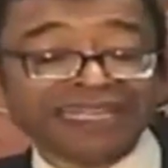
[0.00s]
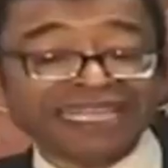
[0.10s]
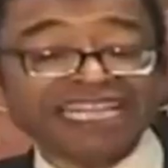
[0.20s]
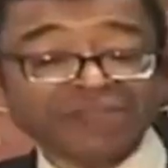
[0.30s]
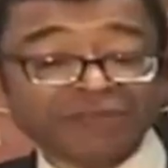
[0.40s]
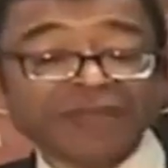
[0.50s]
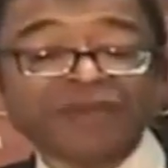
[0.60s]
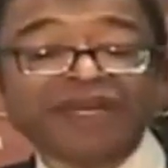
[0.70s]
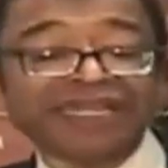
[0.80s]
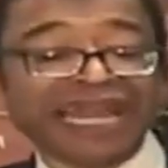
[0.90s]
these
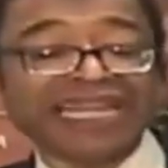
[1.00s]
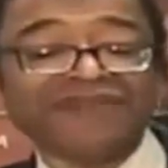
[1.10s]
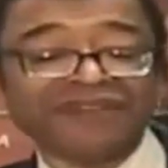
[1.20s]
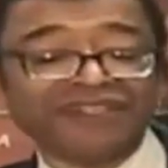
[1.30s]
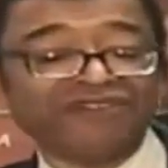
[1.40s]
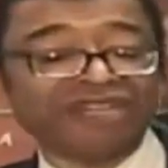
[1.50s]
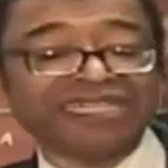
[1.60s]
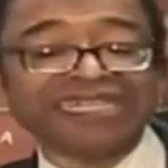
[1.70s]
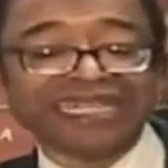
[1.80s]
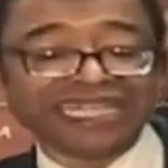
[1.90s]
people are not even
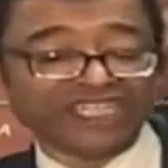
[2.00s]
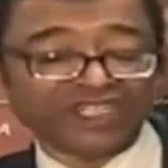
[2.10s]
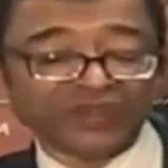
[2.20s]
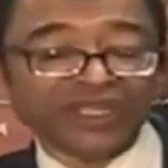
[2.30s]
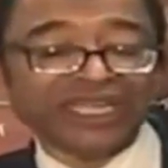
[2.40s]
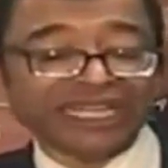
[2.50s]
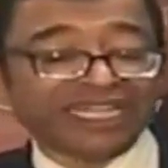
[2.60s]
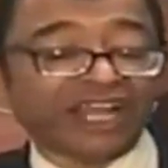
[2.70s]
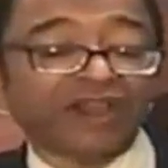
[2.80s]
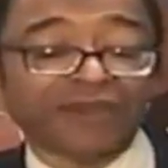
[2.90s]
addressing the issue.
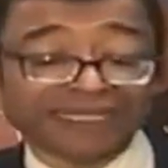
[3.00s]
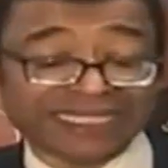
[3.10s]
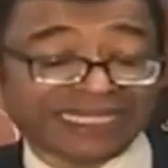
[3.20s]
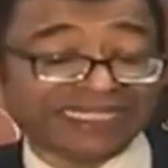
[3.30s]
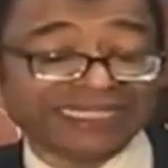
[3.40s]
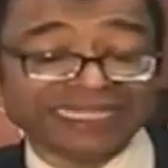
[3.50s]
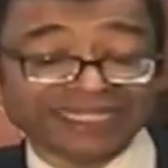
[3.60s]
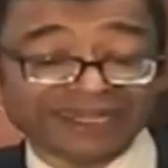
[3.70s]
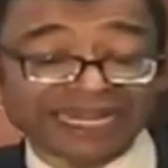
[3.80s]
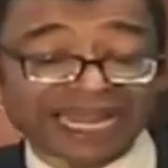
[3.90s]
They're talking about sending us
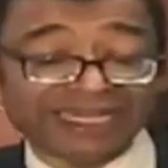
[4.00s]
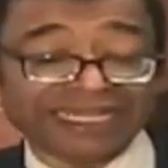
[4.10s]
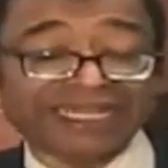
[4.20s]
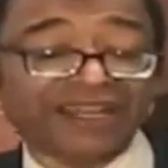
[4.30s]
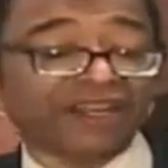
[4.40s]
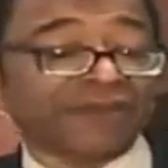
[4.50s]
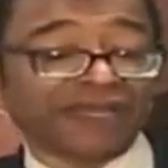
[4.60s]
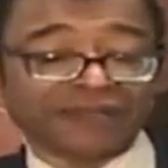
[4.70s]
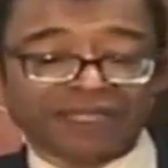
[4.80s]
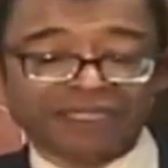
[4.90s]
$600. They're talking
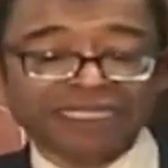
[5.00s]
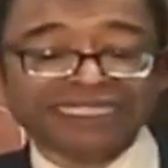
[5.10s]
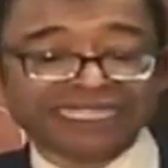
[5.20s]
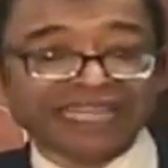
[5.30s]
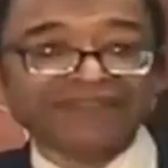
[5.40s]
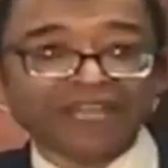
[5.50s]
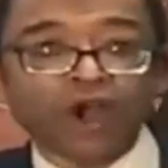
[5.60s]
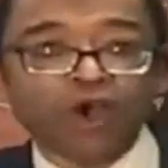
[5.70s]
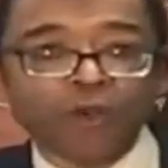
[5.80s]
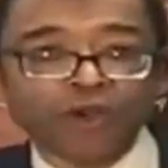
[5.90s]
about saving the
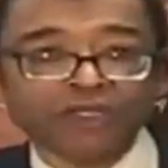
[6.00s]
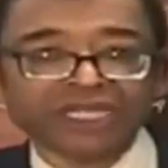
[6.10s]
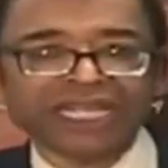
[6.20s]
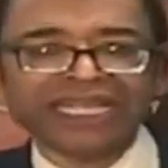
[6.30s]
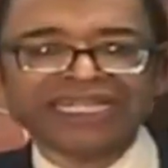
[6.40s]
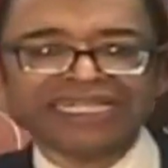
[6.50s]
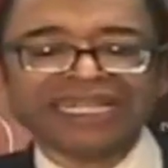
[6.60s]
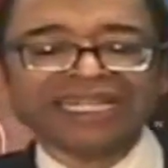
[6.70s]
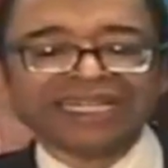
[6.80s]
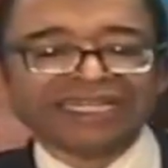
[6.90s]
homeowners.
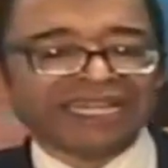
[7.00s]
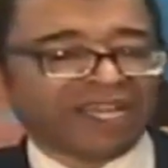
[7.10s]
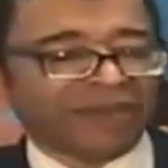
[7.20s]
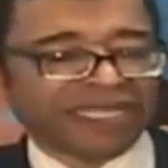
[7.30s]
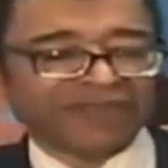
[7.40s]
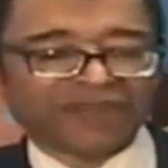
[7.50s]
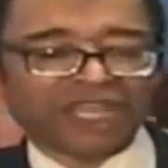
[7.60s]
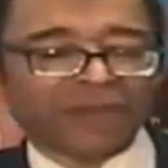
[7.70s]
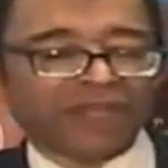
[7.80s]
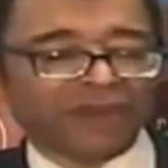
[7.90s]
Listen, they're talking about giving a
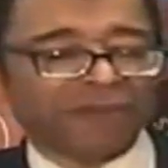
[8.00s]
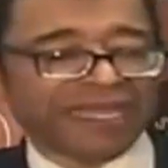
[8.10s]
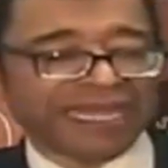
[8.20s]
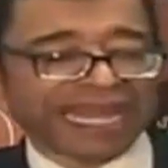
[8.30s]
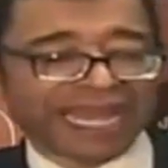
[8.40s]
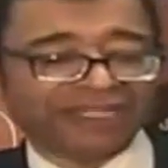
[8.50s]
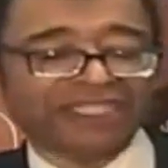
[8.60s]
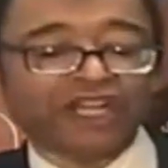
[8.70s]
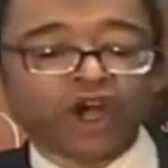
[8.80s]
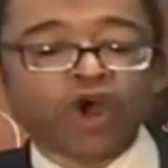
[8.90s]
couple of $100 billion.
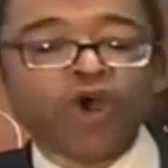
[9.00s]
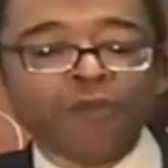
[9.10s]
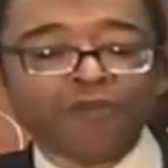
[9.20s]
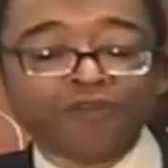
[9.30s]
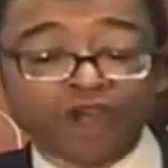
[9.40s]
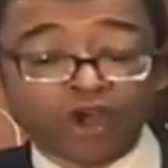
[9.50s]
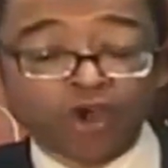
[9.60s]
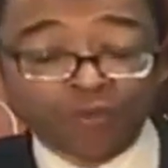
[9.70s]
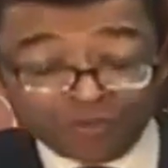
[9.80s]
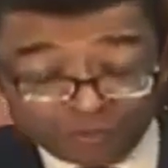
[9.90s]
The
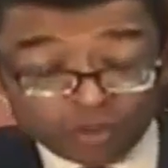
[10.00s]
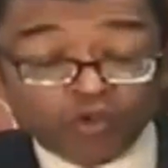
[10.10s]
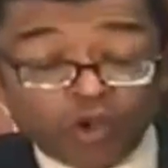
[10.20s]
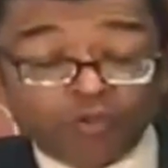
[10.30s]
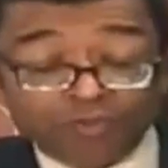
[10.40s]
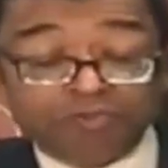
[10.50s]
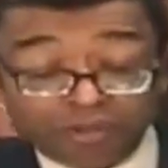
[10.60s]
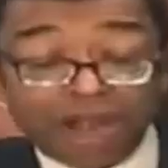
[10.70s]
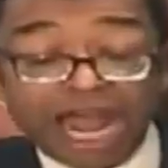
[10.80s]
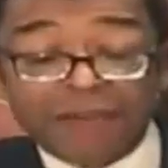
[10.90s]
home quote
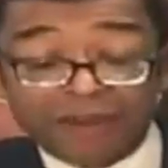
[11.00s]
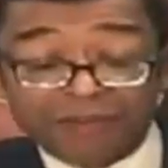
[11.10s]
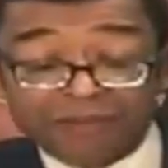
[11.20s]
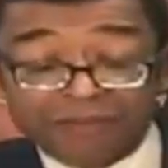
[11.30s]
problem,